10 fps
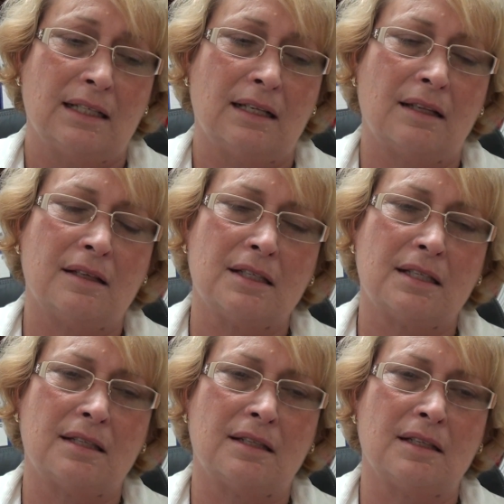Now
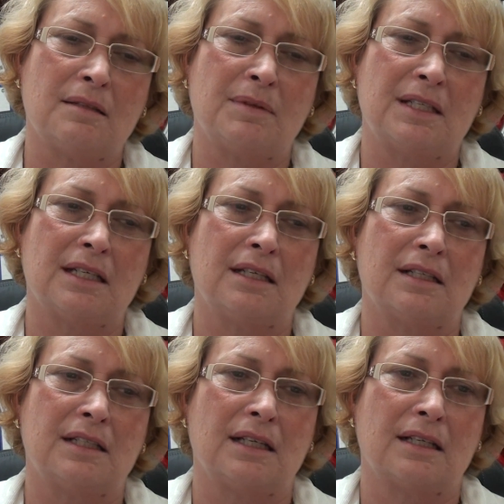this
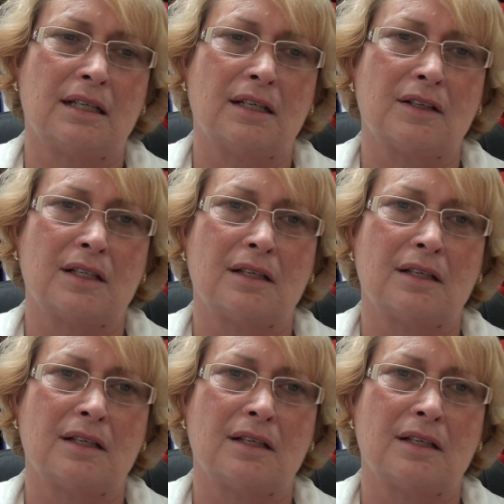particular technique